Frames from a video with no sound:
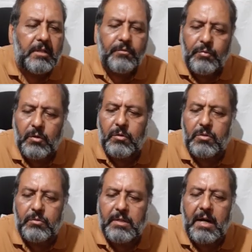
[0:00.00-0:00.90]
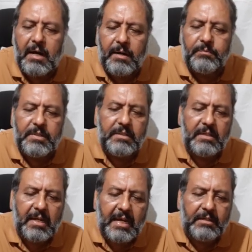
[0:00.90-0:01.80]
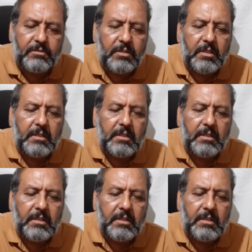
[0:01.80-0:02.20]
flow to the arms and the legs,